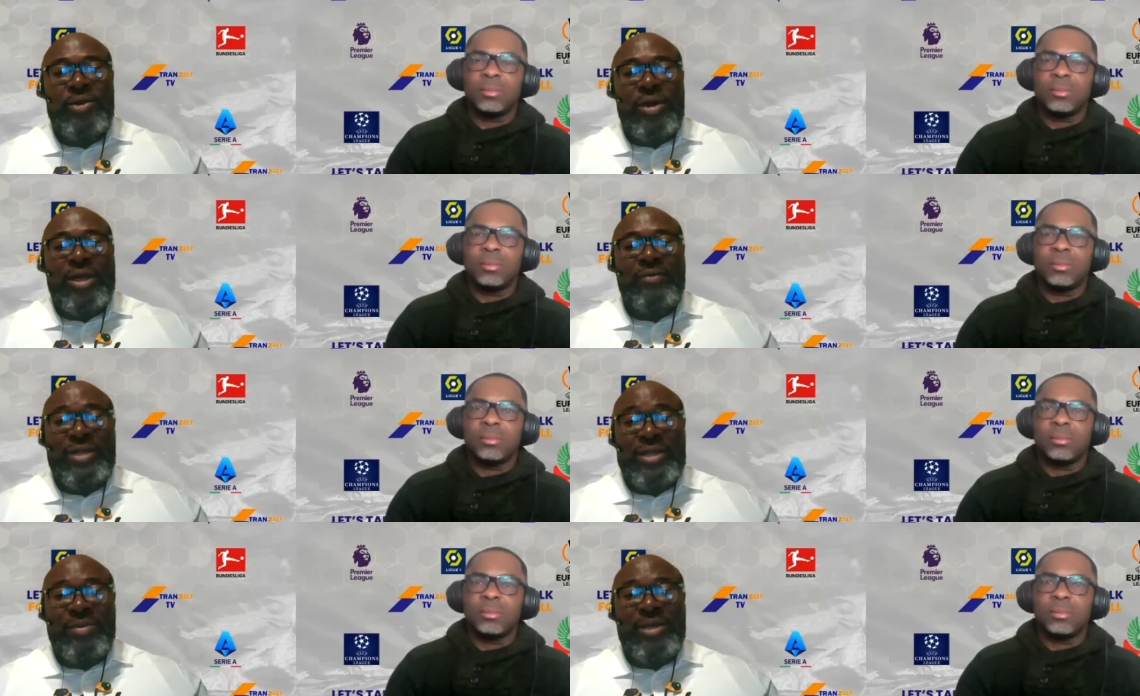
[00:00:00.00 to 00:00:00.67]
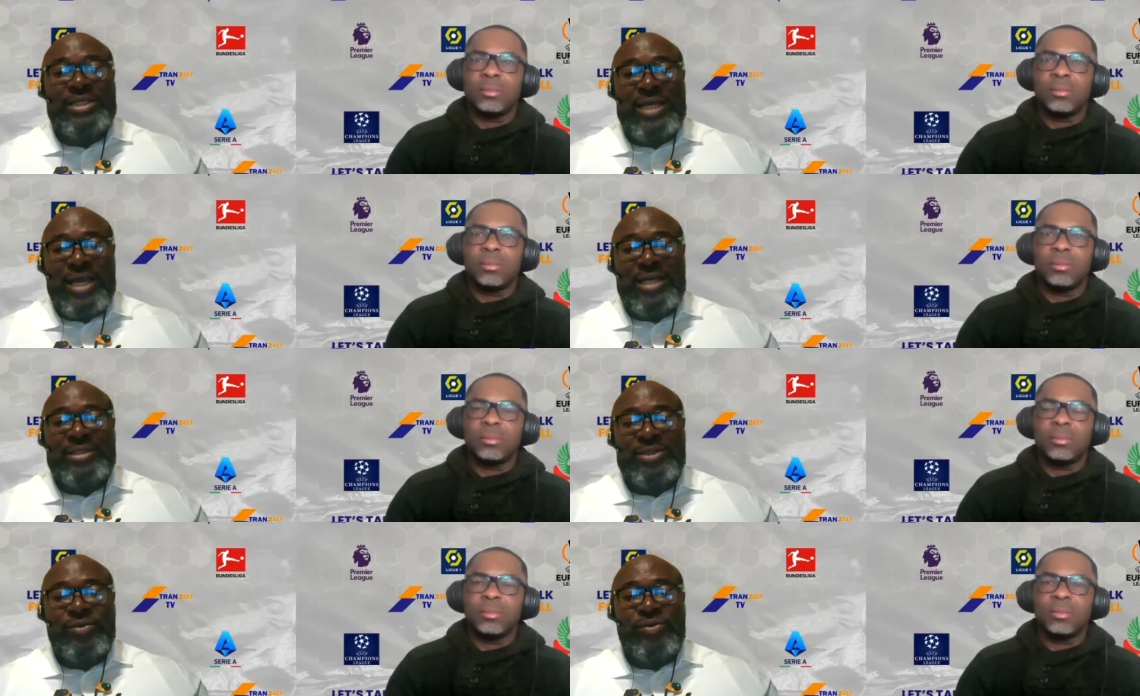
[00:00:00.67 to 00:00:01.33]
Speaker 1: you're giving them a
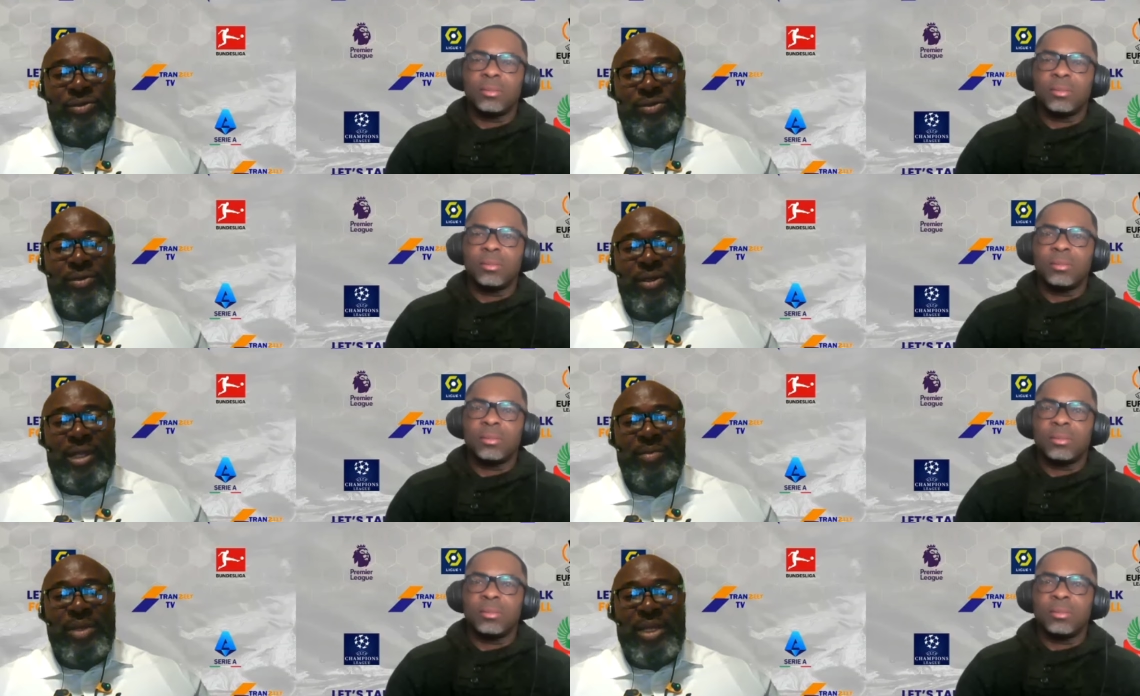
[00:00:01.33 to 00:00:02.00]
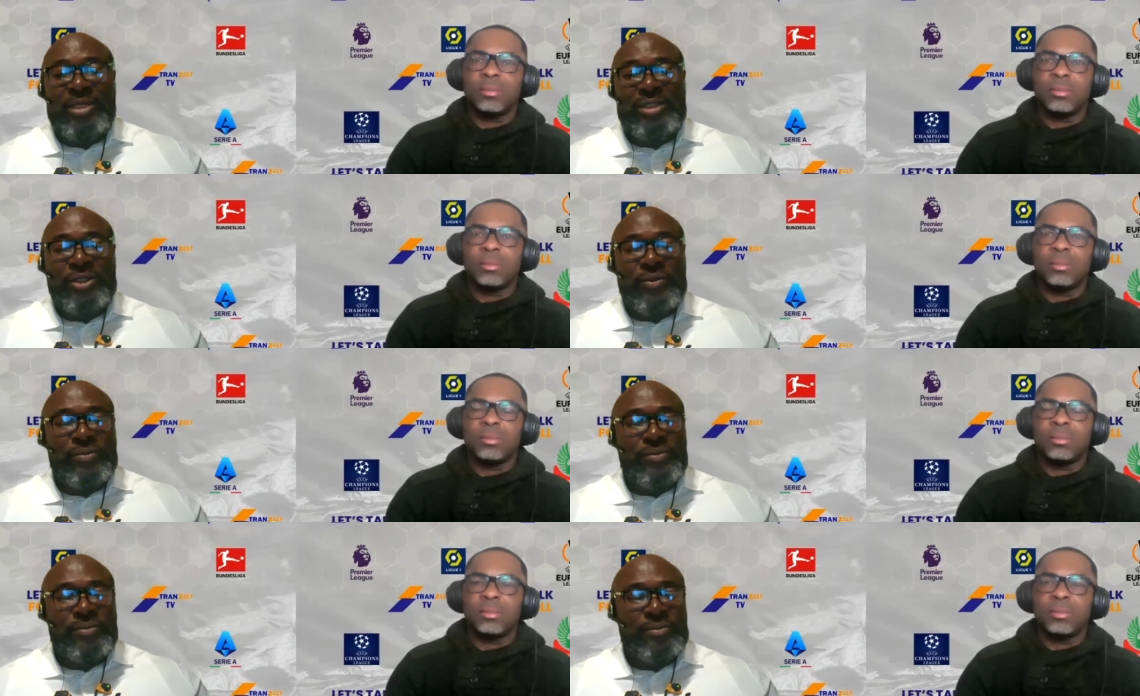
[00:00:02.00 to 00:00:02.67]
chance to to
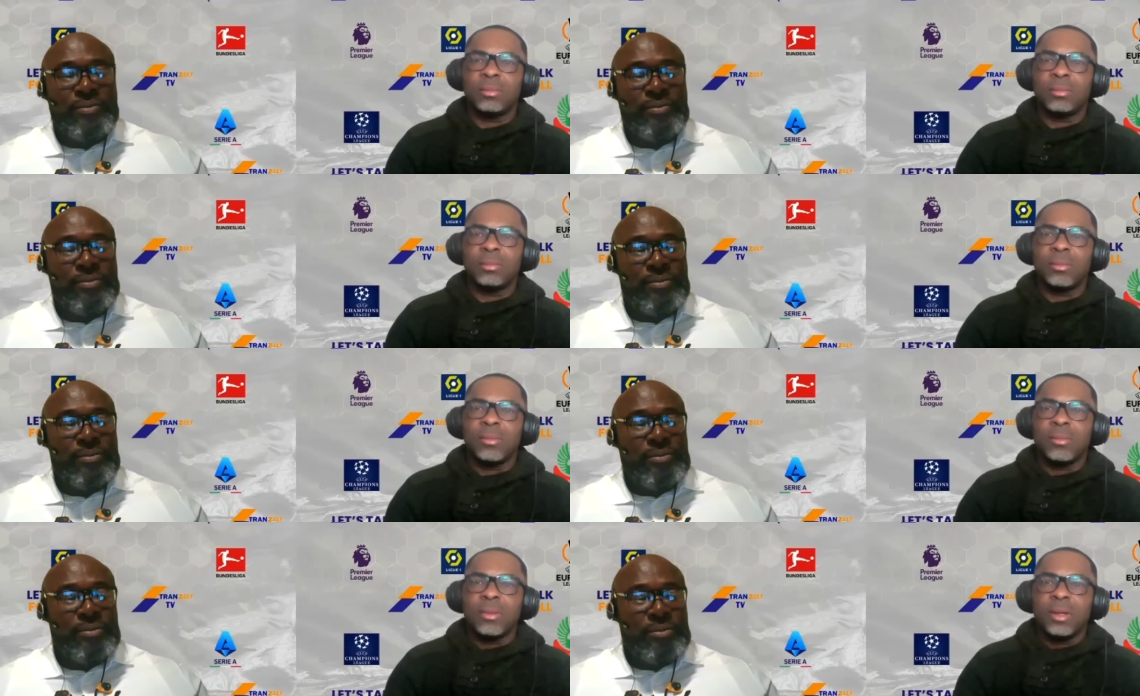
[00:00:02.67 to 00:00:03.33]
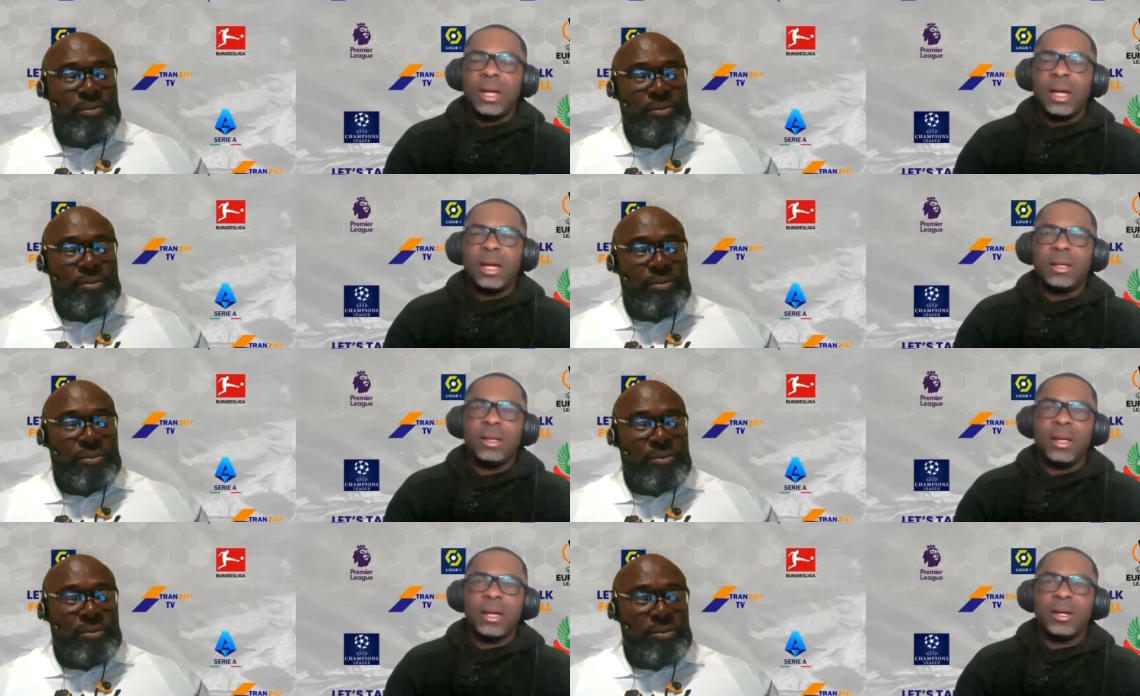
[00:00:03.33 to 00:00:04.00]
eliminate you.
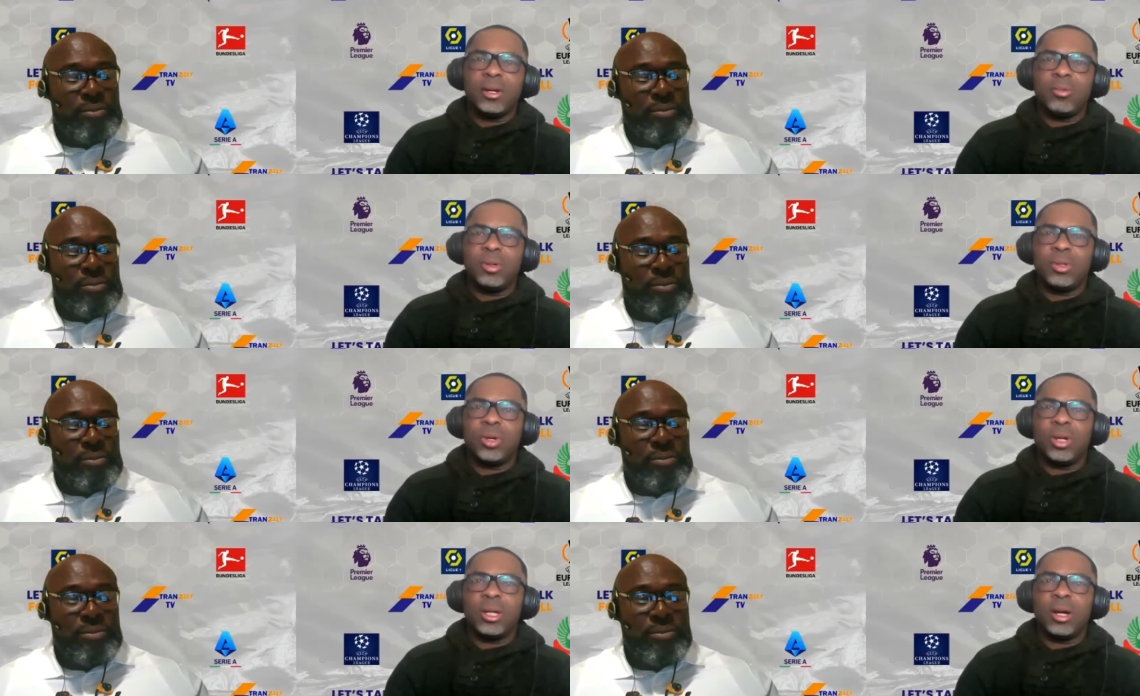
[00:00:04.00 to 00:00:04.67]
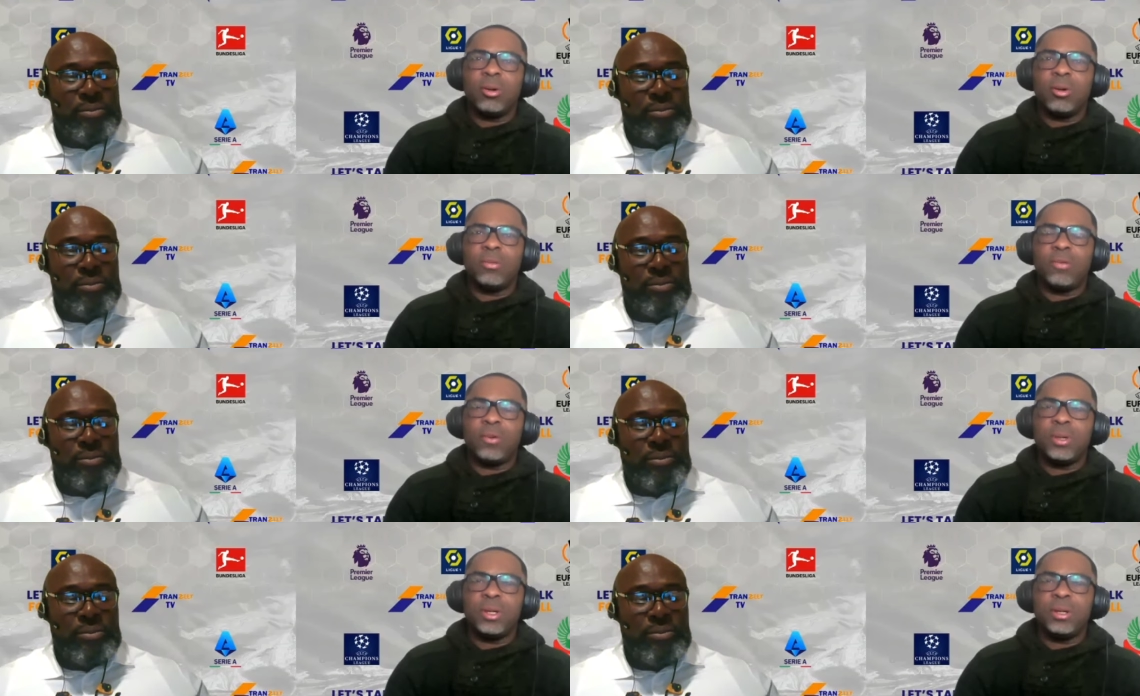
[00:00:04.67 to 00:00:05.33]
Speaker 2: Yeah, I think I agree with you on that
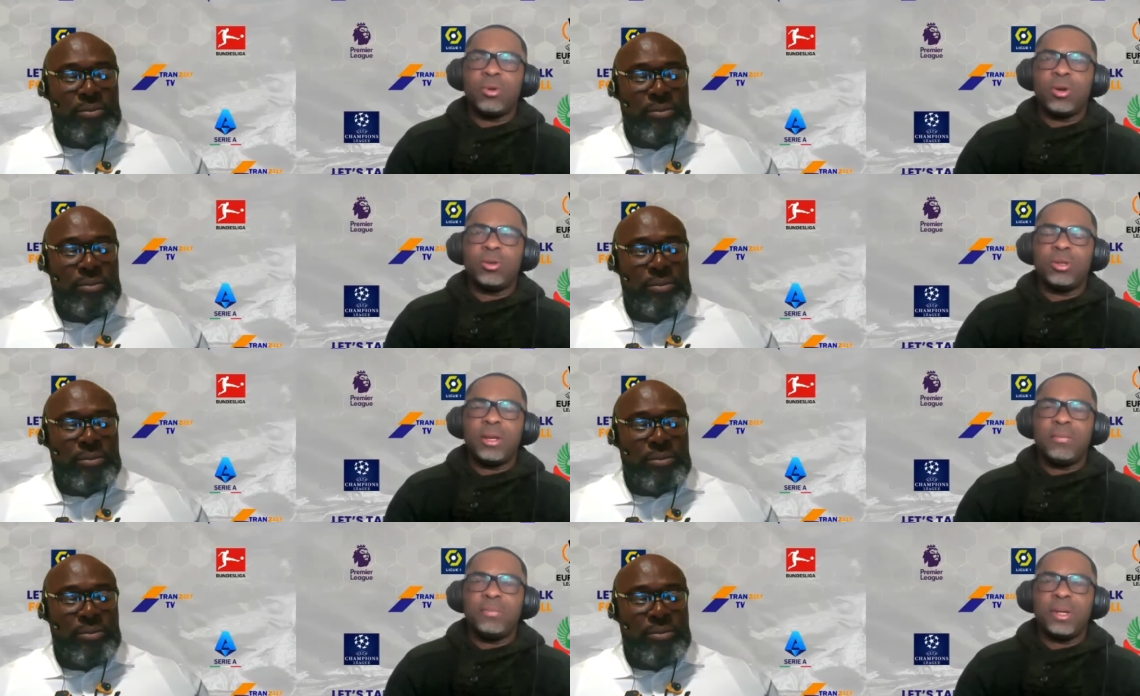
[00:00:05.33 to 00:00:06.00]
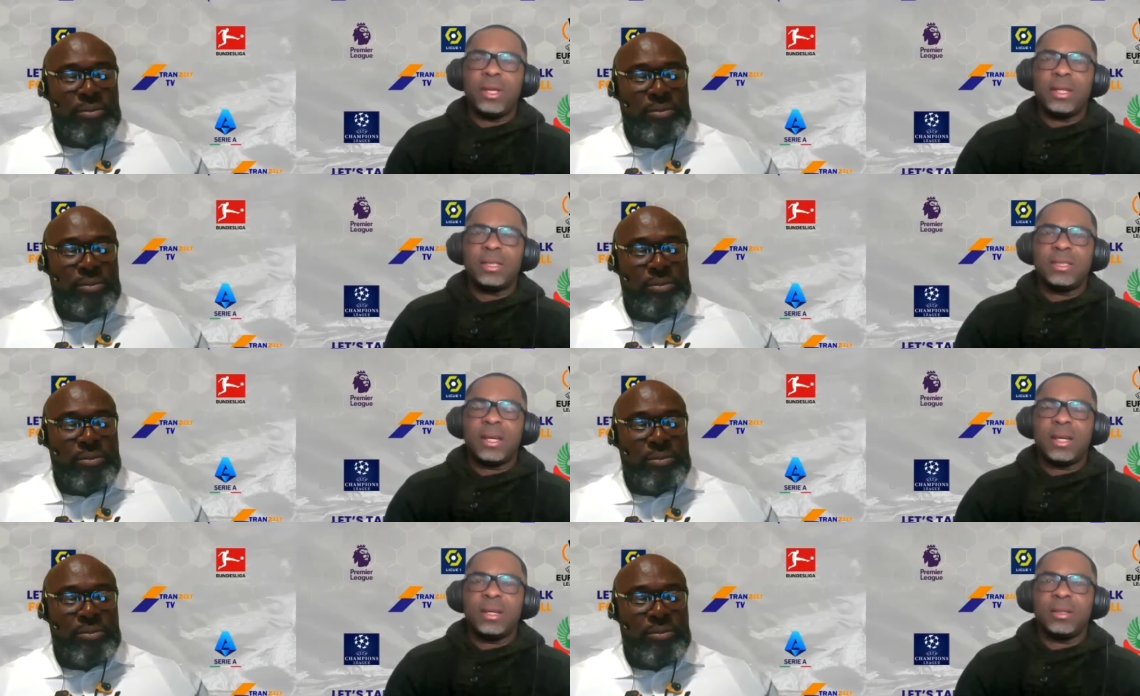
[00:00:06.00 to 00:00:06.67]
one. For me, what the
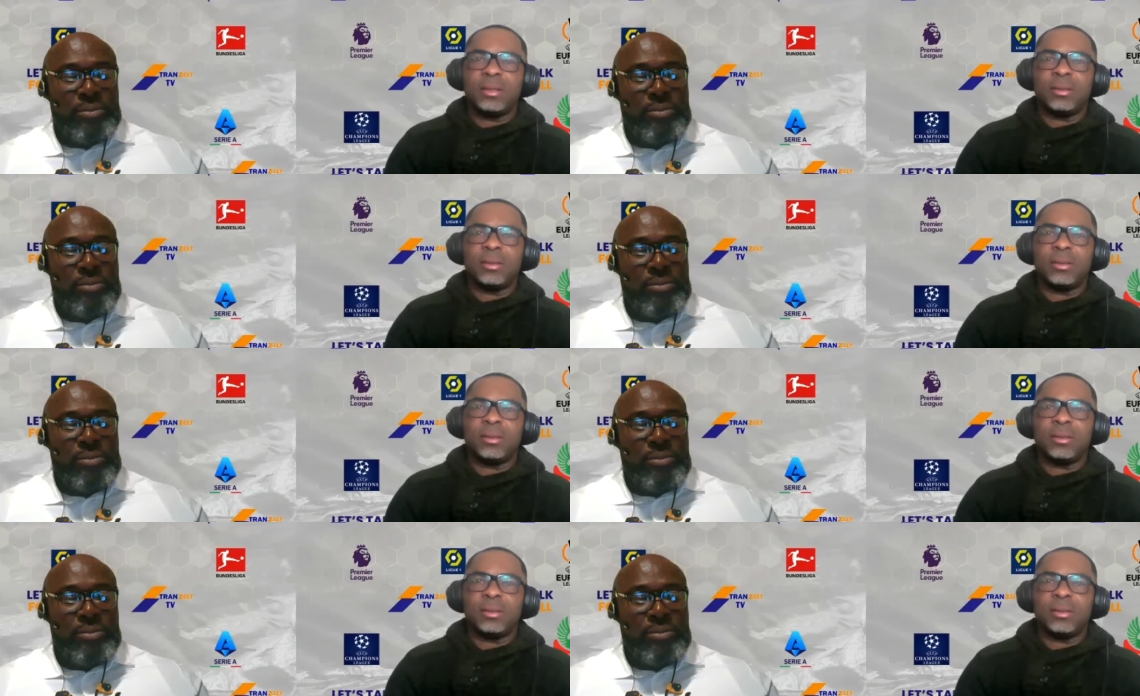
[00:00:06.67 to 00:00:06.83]
biggest uh,